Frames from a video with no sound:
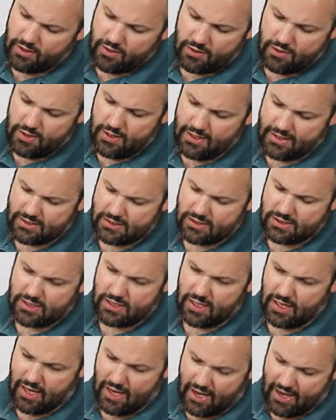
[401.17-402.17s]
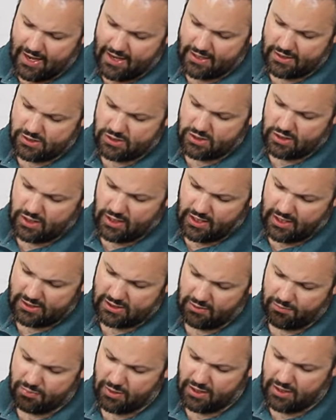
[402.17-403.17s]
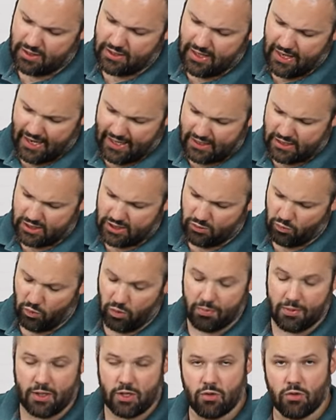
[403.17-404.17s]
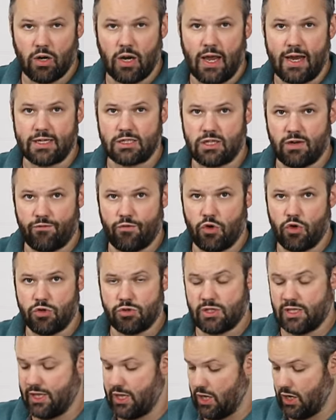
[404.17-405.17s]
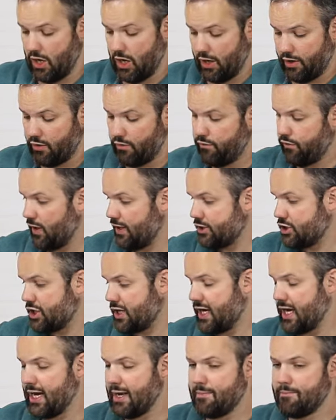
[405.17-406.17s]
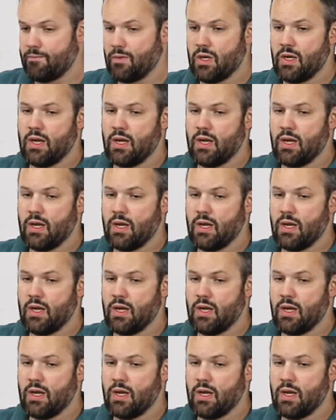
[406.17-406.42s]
This is uh, something that will be utilized if you're using the auto flush kit.